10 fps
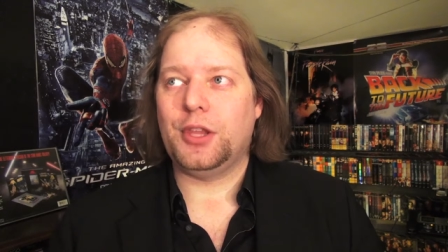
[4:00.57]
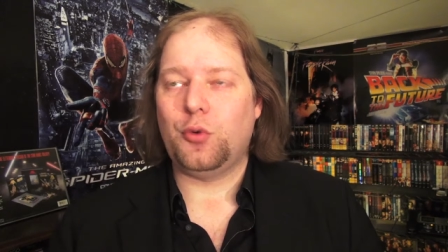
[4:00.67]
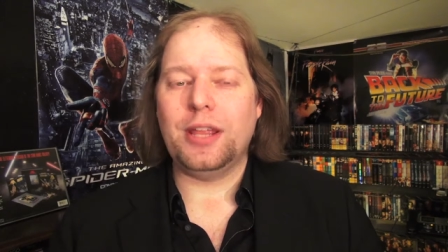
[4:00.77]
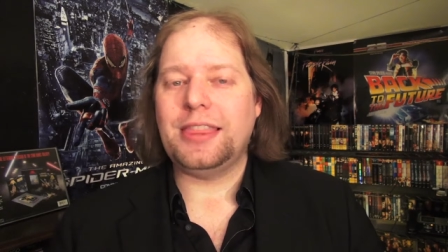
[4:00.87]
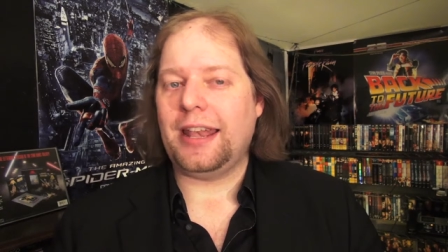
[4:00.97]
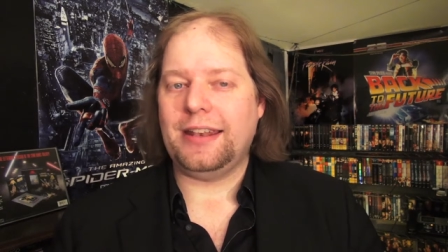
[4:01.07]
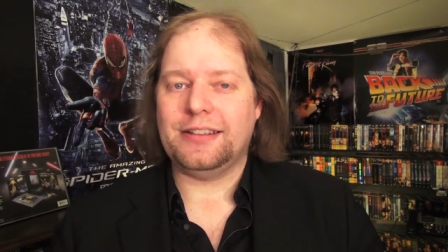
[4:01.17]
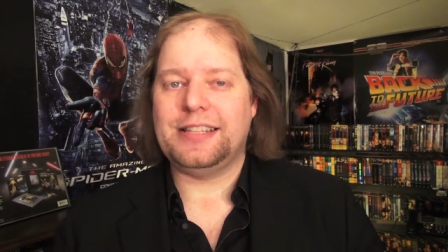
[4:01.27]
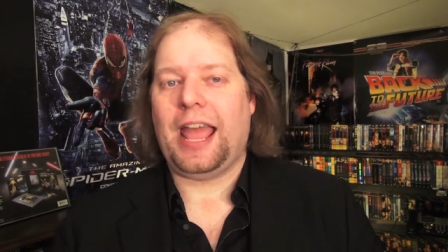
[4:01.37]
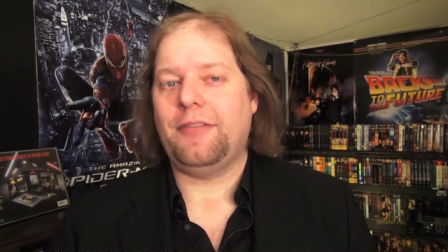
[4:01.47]
great that he
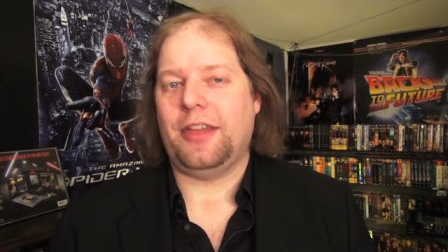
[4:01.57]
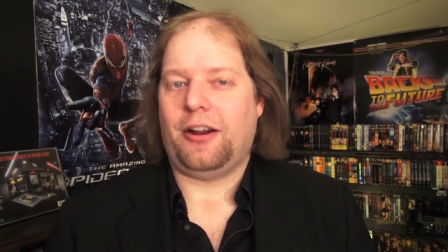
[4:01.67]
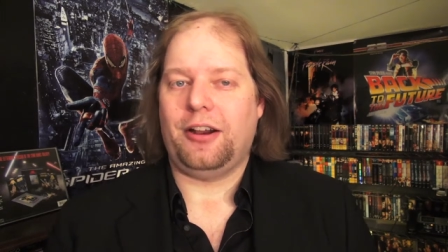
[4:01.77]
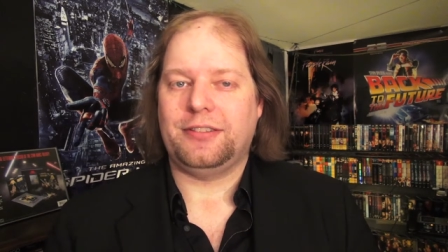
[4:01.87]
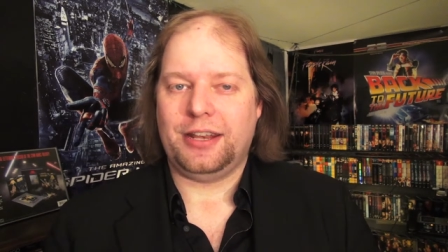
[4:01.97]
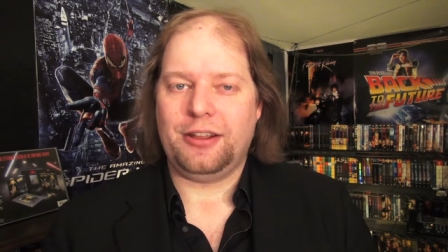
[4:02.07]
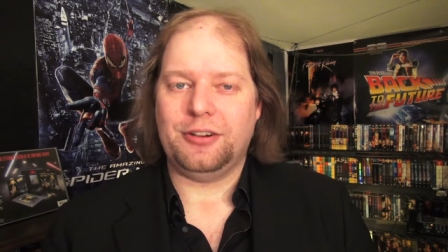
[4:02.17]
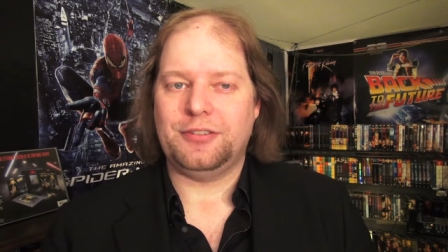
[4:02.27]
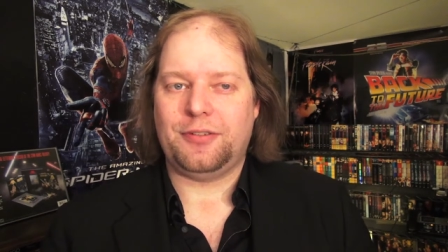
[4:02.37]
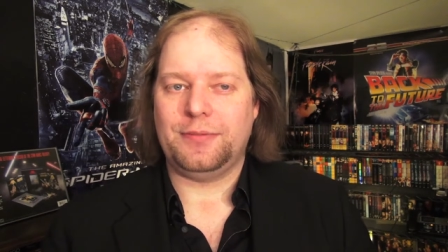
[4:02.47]
does have that arc, that he
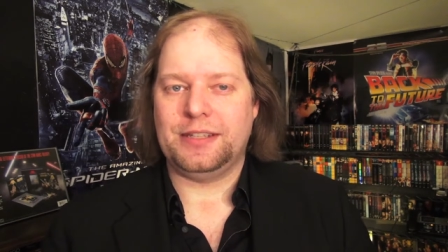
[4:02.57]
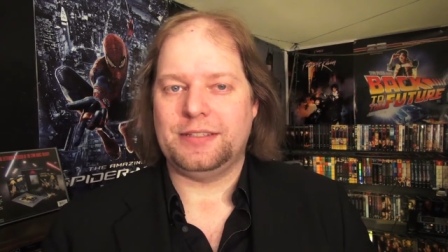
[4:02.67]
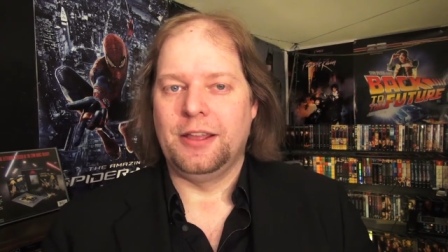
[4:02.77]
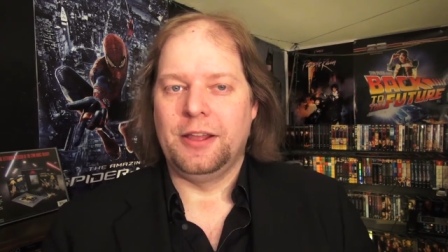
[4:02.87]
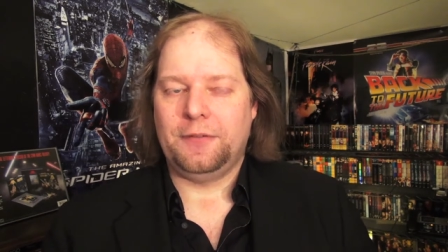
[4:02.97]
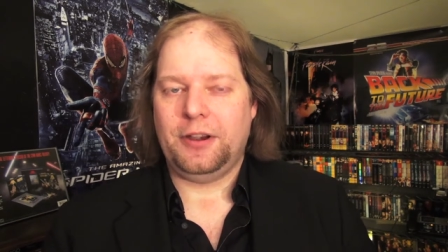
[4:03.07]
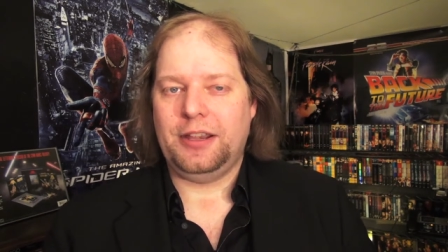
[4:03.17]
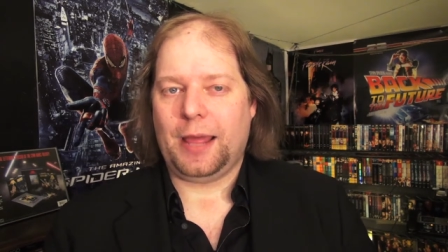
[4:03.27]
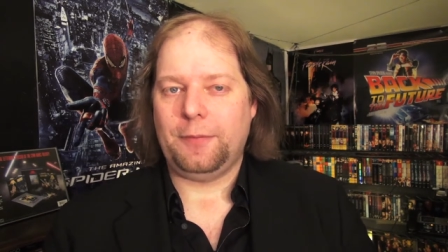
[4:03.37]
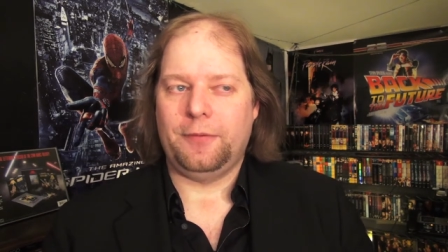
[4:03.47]
goes from this very
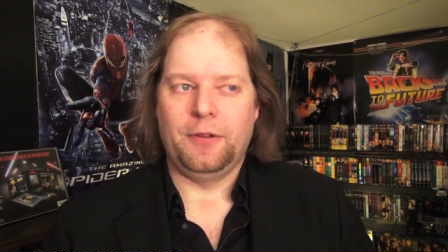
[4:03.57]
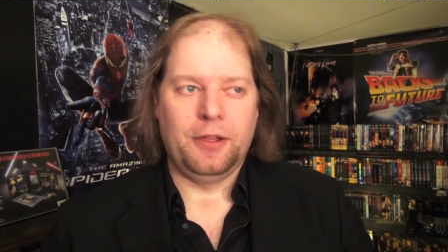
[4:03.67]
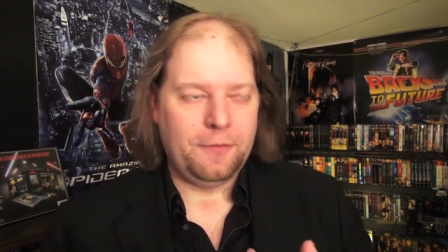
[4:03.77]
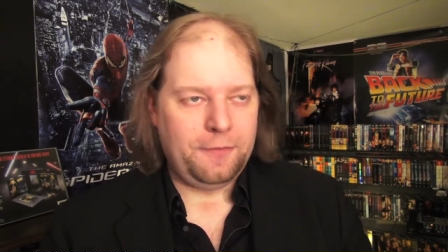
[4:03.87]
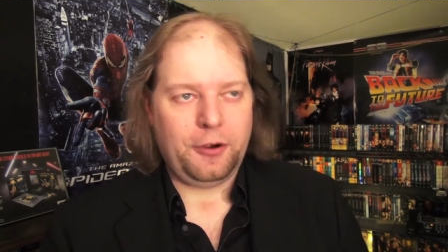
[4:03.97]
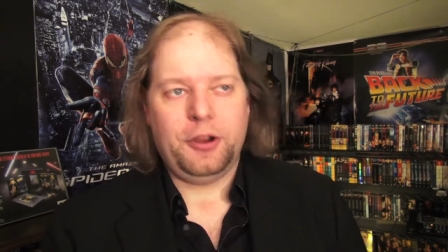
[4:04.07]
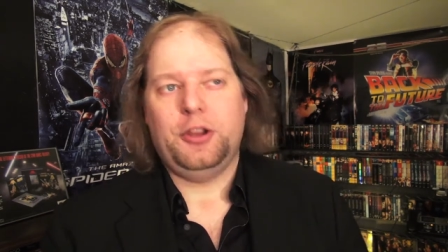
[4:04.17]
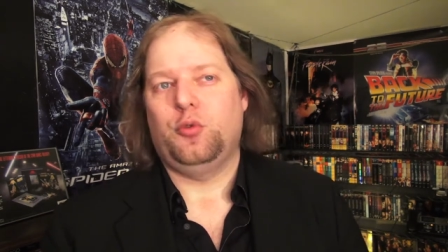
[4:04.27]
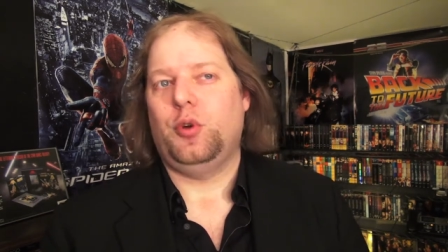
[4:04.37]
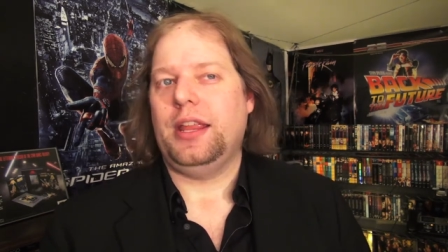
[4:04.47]
type of very
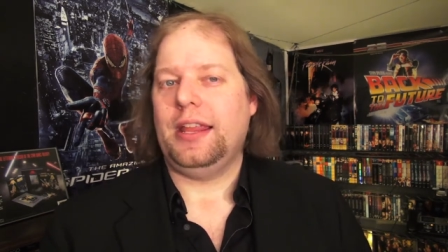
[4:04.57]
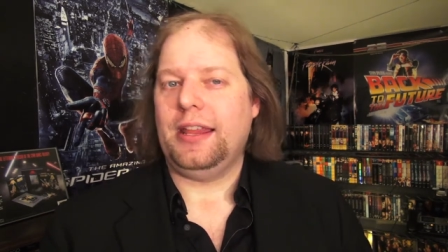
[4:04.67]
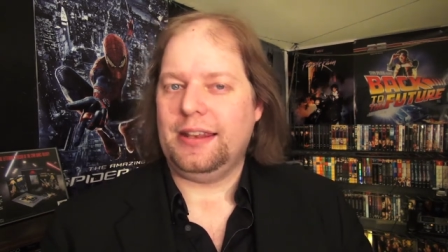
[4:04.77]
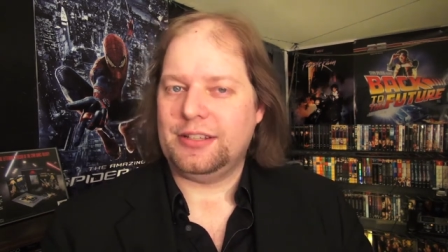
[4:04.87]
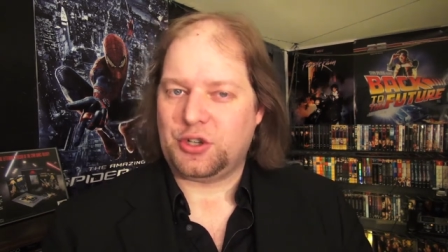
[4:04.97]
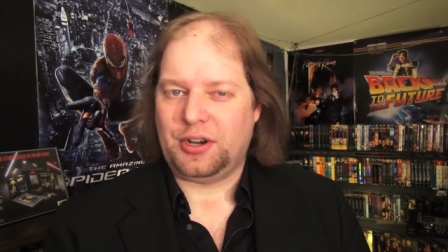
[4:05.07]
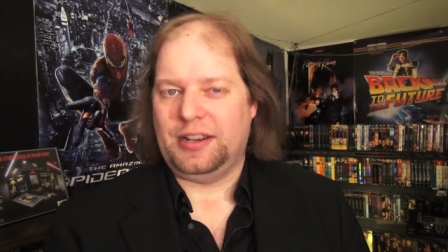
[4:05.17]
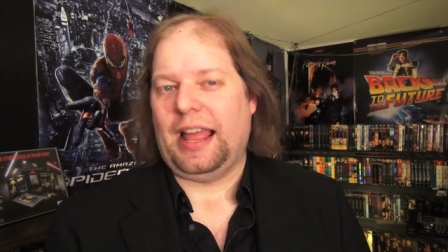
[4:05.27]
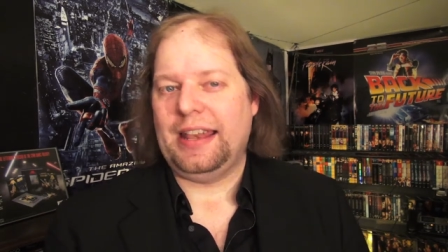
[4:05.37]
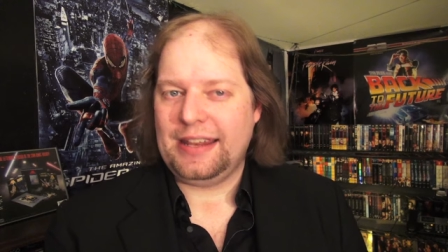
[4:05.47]
green, sort of
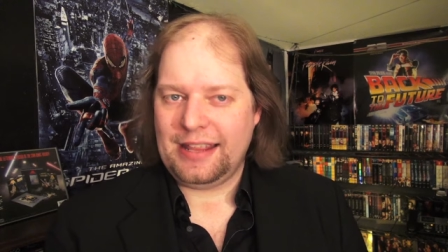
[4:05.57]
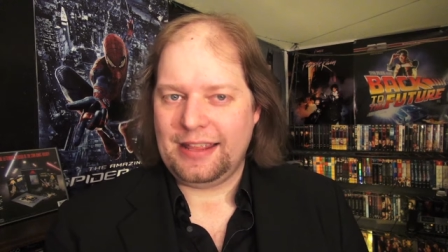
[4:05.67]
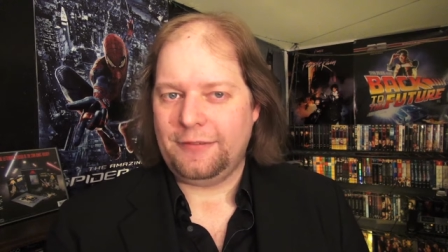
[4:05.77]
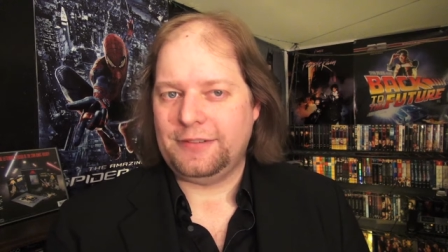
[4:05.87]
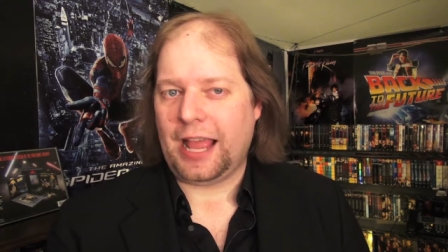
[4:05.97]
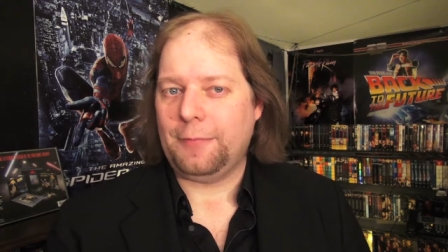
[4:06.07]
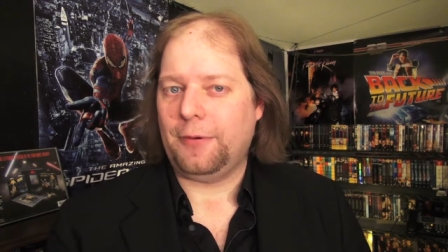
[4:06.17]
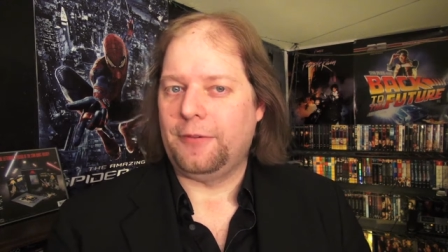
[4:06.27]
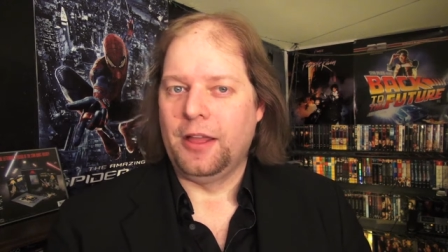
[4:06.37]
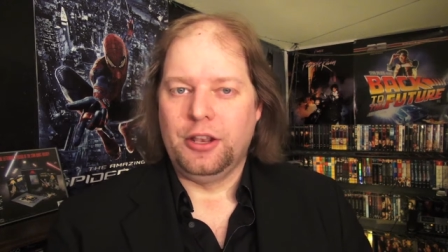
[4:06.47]
naive type
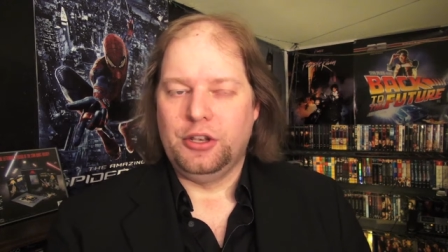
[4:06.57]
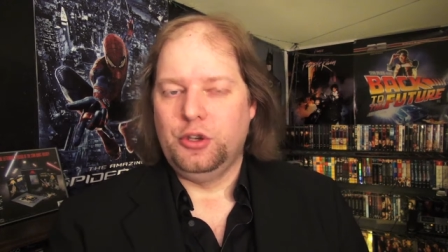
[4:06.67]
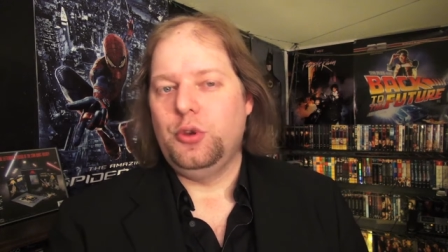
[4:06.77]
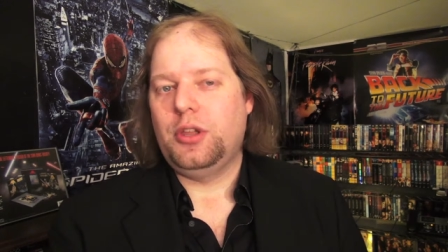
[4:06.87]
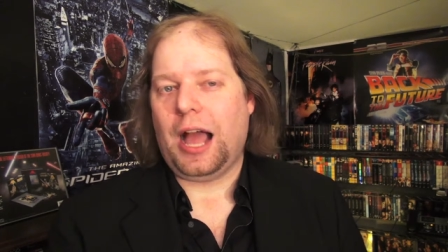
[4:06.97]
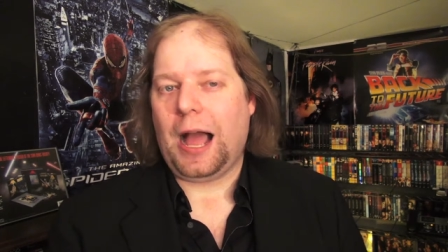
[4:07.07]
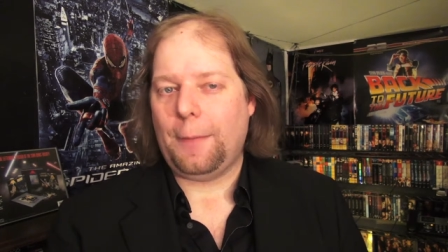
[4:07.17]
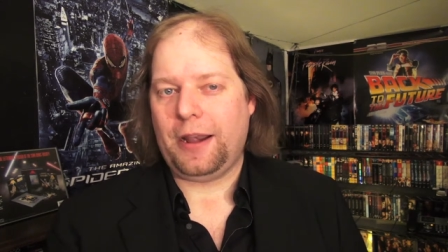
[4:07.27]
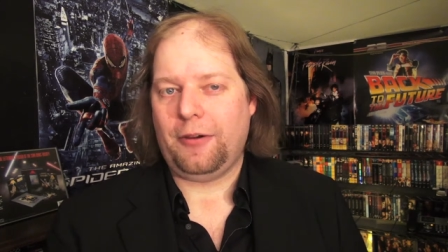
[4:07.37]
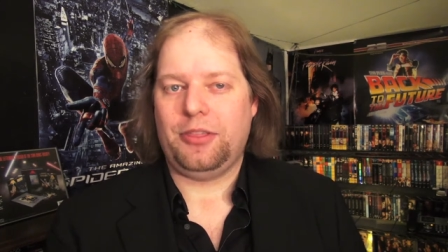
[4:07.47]
of new
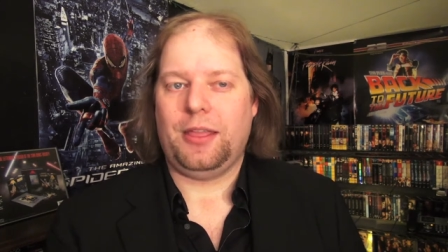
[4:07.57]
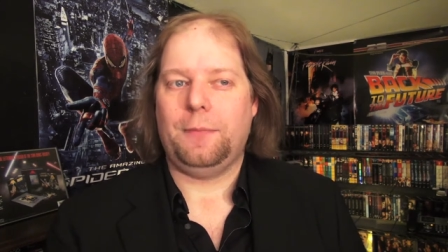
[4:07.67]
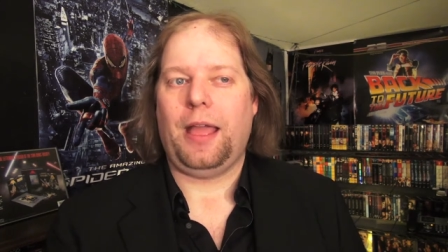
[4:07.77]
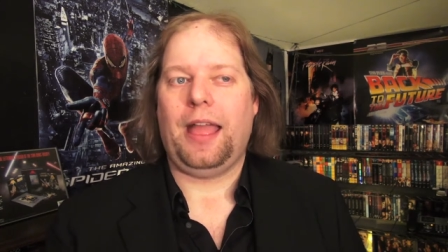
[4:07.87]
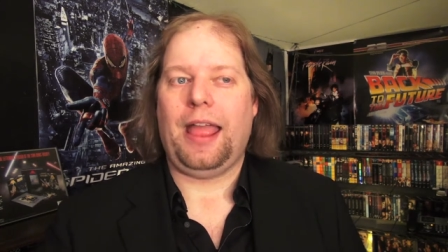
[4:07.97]
cop and everything,